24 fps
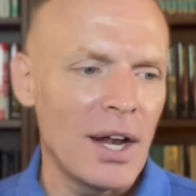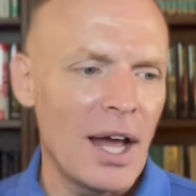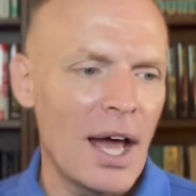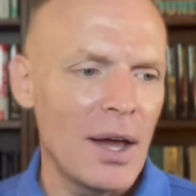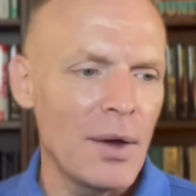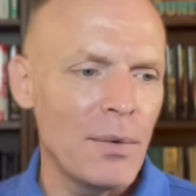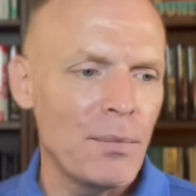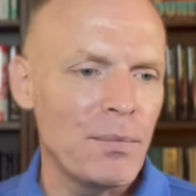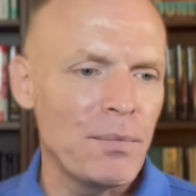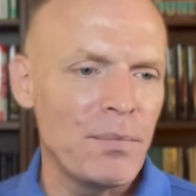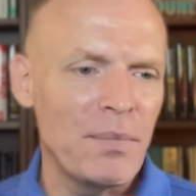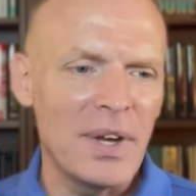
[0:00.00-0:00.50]

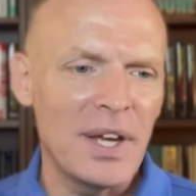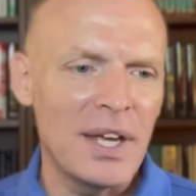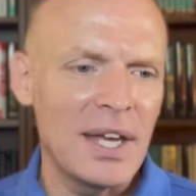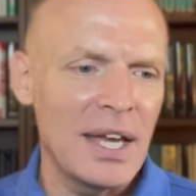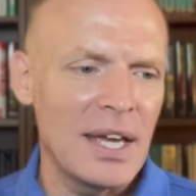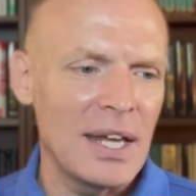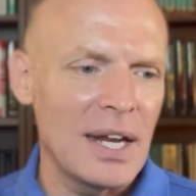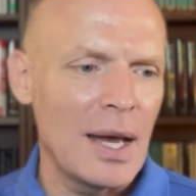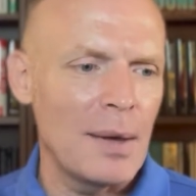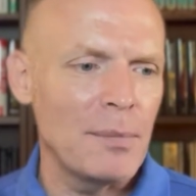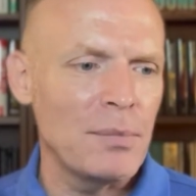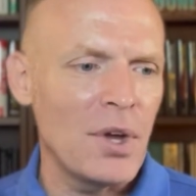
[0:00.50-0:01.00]

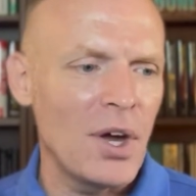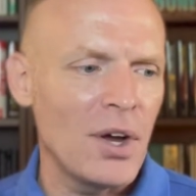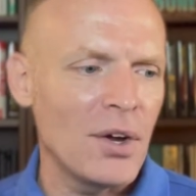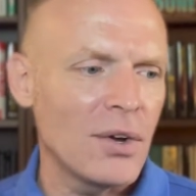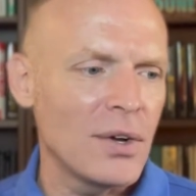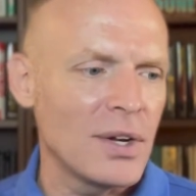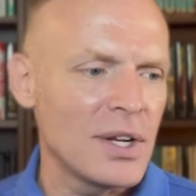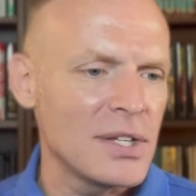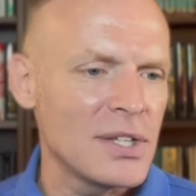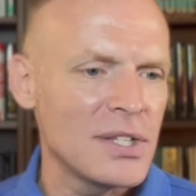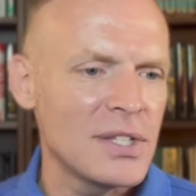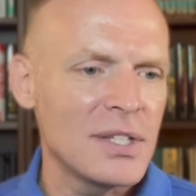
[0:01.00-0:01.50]
I'm not going
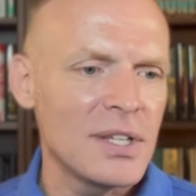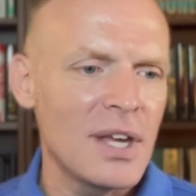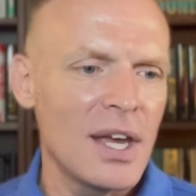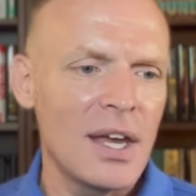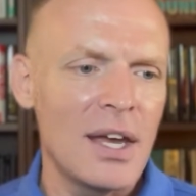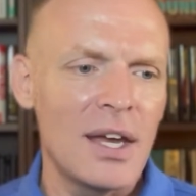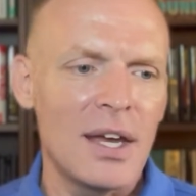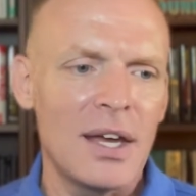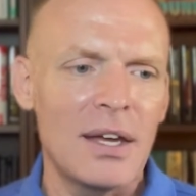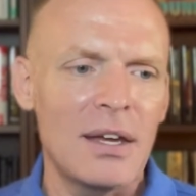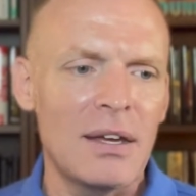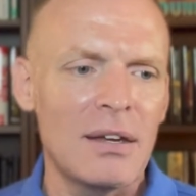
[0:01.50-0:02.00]
to
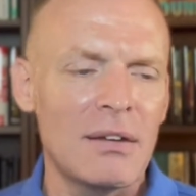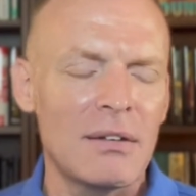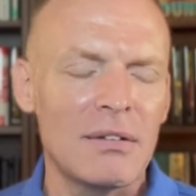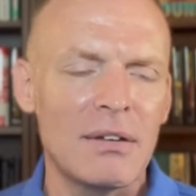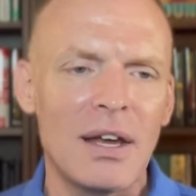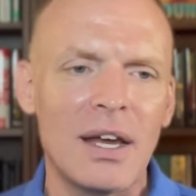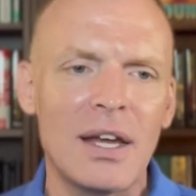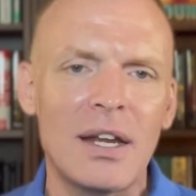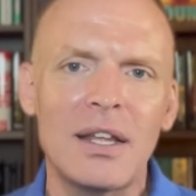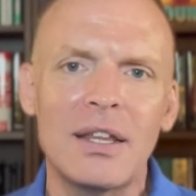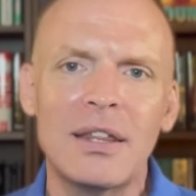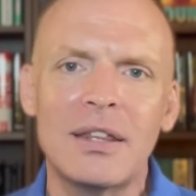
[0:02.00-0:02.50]
say
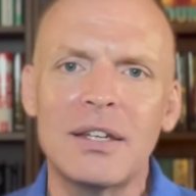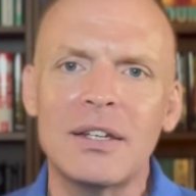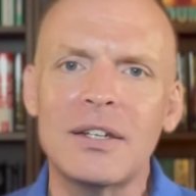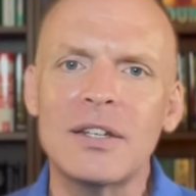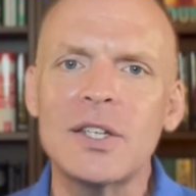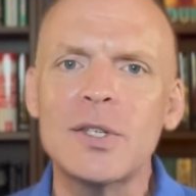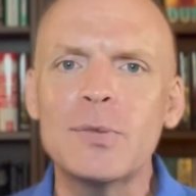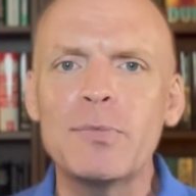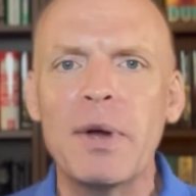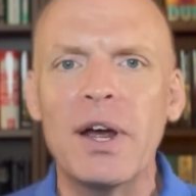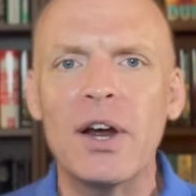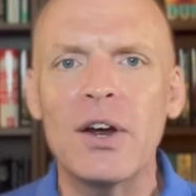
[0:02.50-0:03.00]
anything
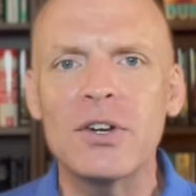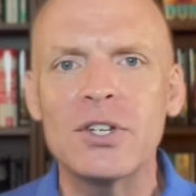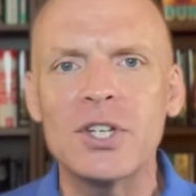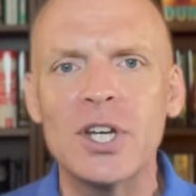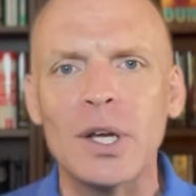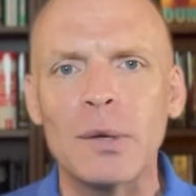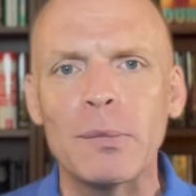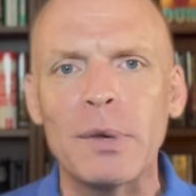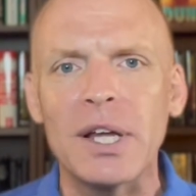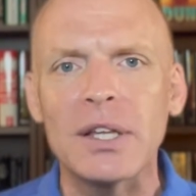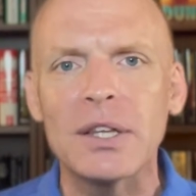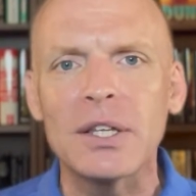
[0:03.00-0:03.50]
disparaging
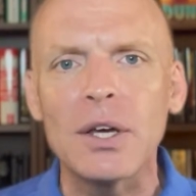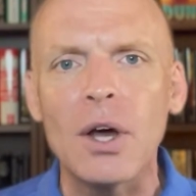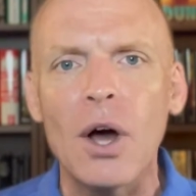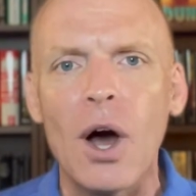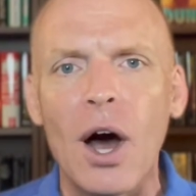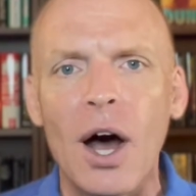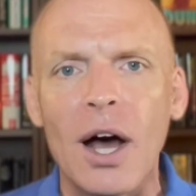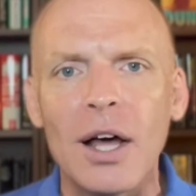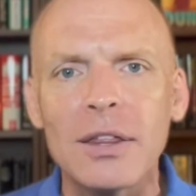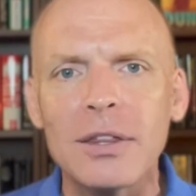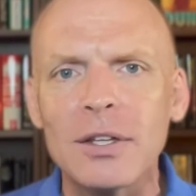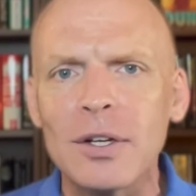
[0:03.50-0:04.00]
about the
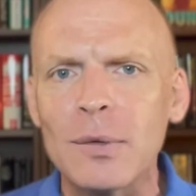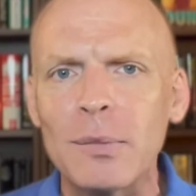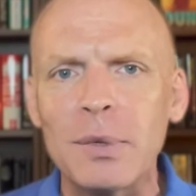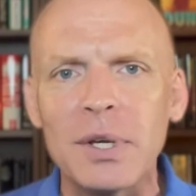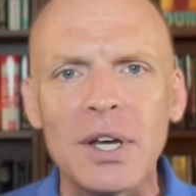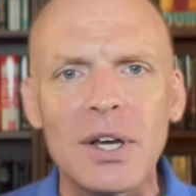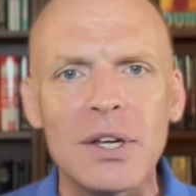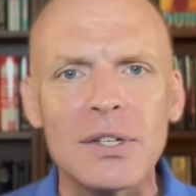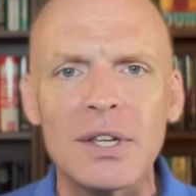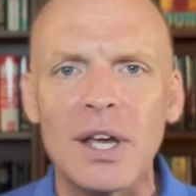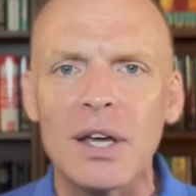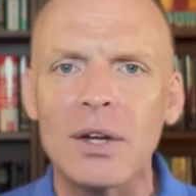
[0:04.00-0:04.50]
author
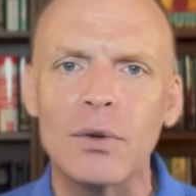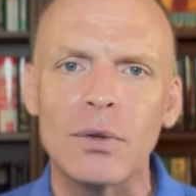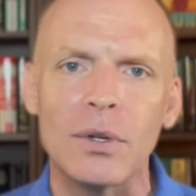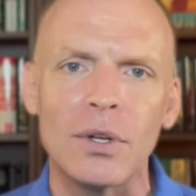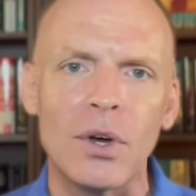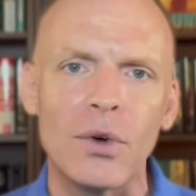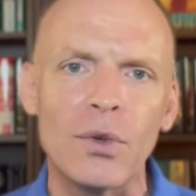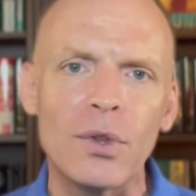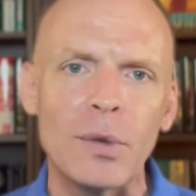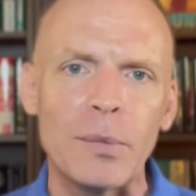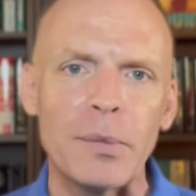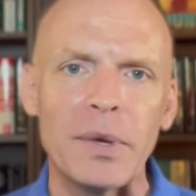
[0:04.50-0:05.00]
because I don't
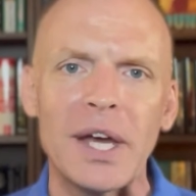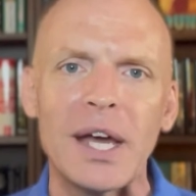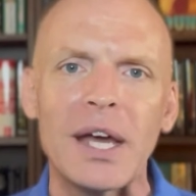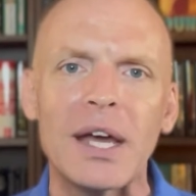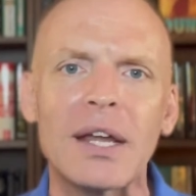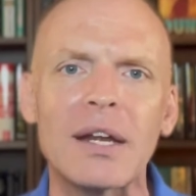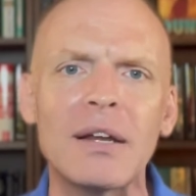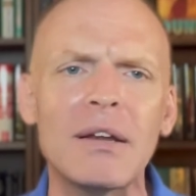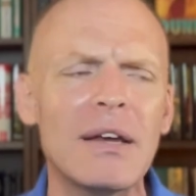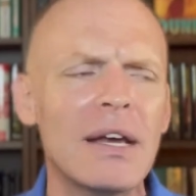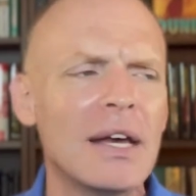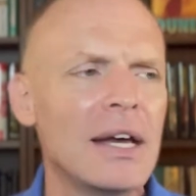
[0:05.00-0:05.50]
know the
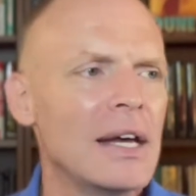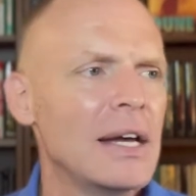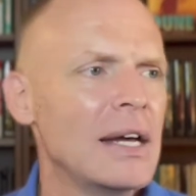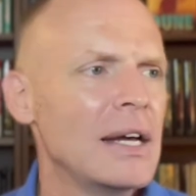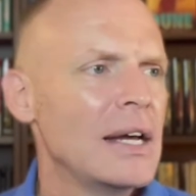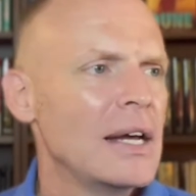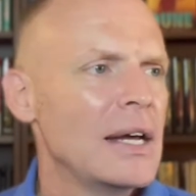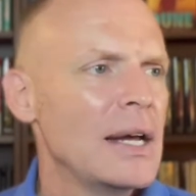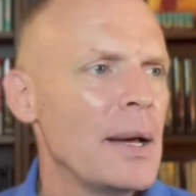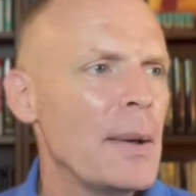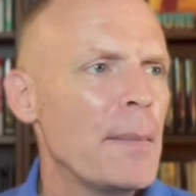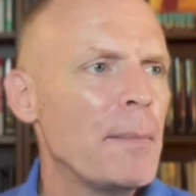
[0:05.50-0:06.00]
man,
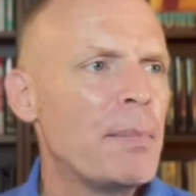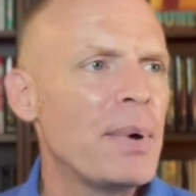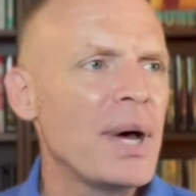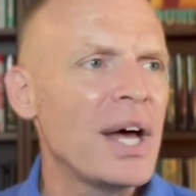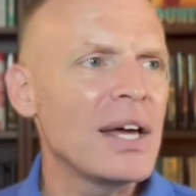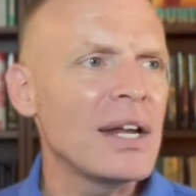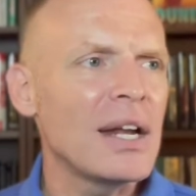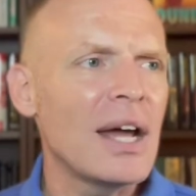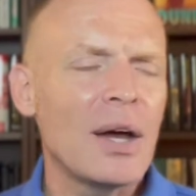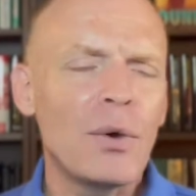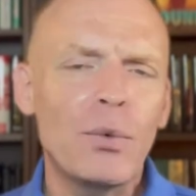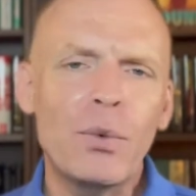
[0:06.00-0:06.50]

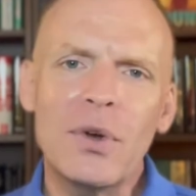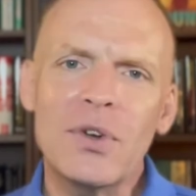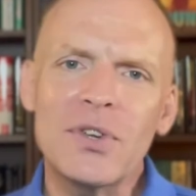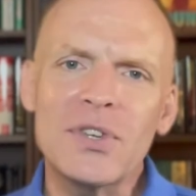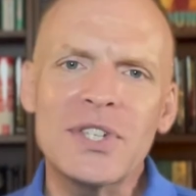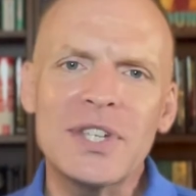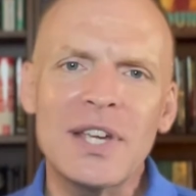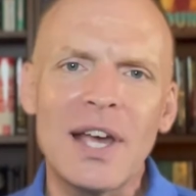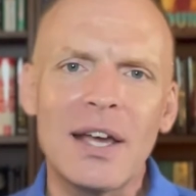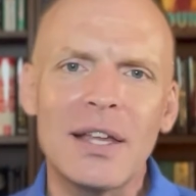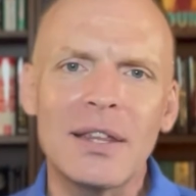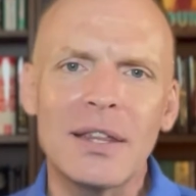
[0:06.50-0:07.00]
but I will
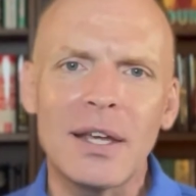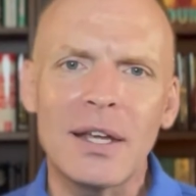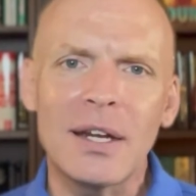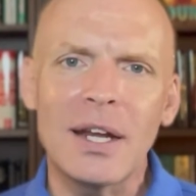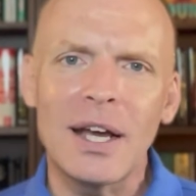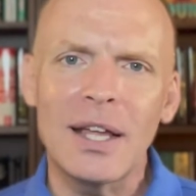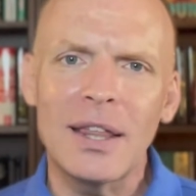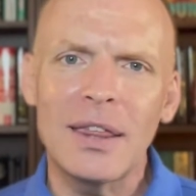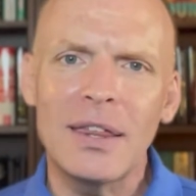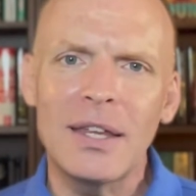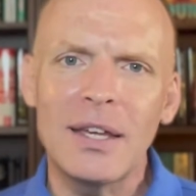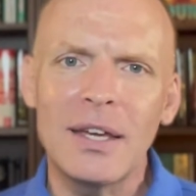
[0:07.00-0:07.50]
say that I
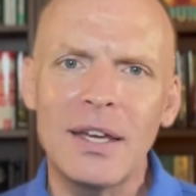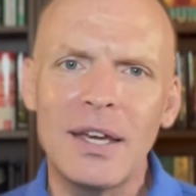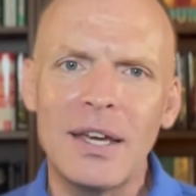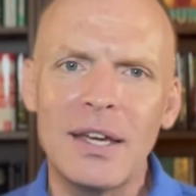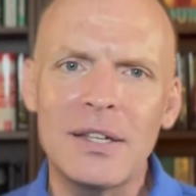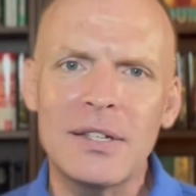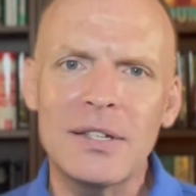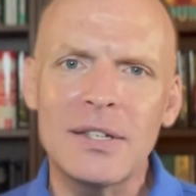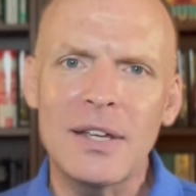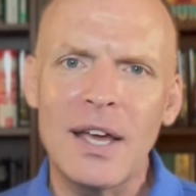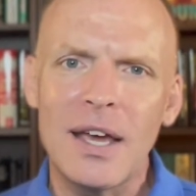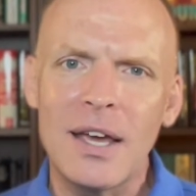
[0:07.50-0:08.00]
think
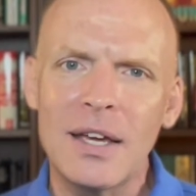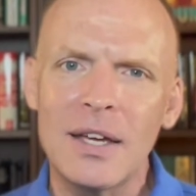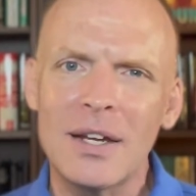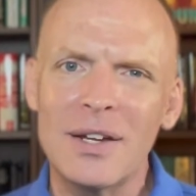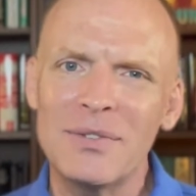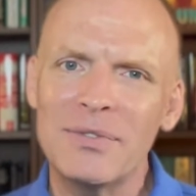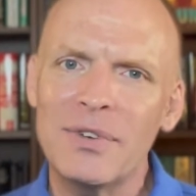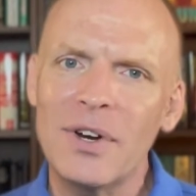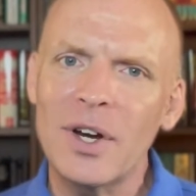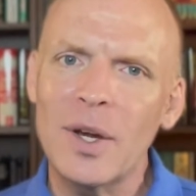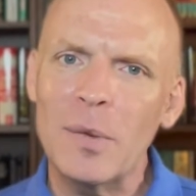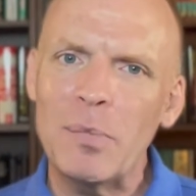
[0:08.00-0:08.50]
he's taken a
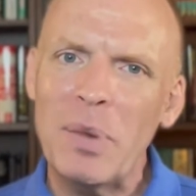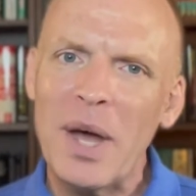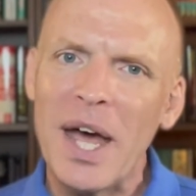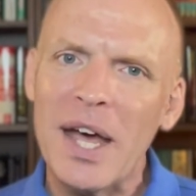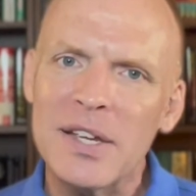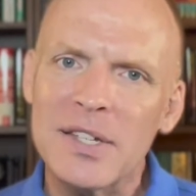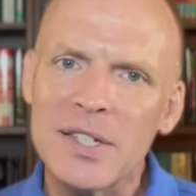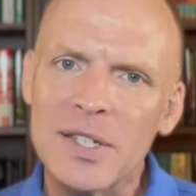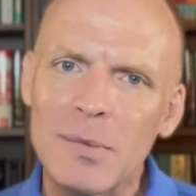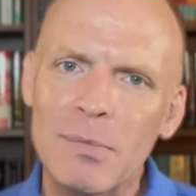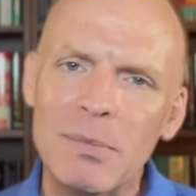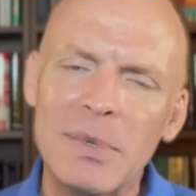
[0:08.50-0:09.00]
very
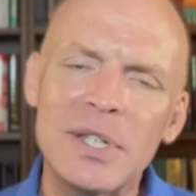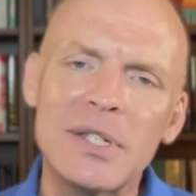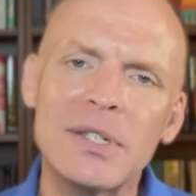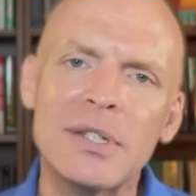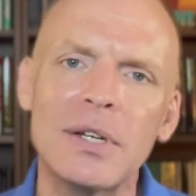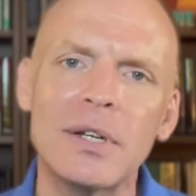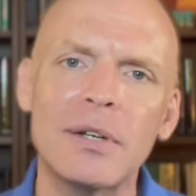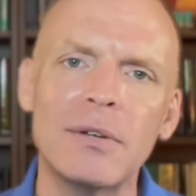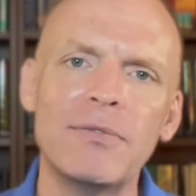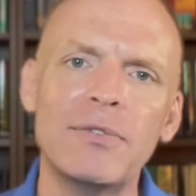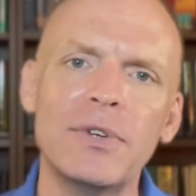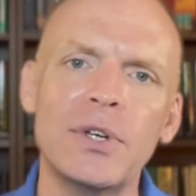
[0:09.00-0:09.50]

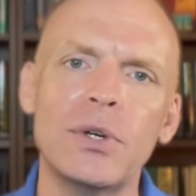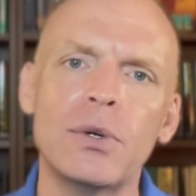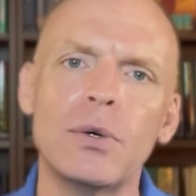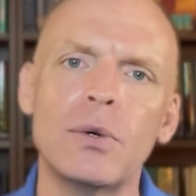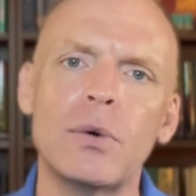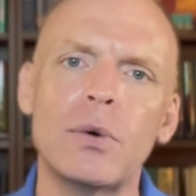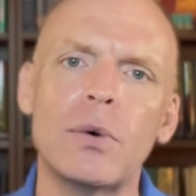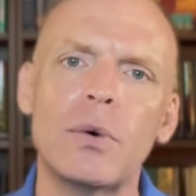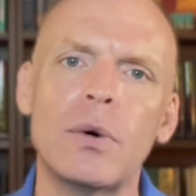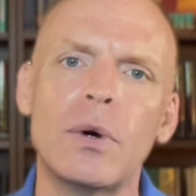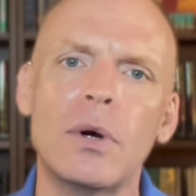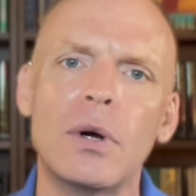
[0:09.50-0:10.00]
pessimistic
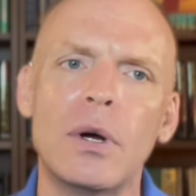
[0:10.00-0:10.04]
view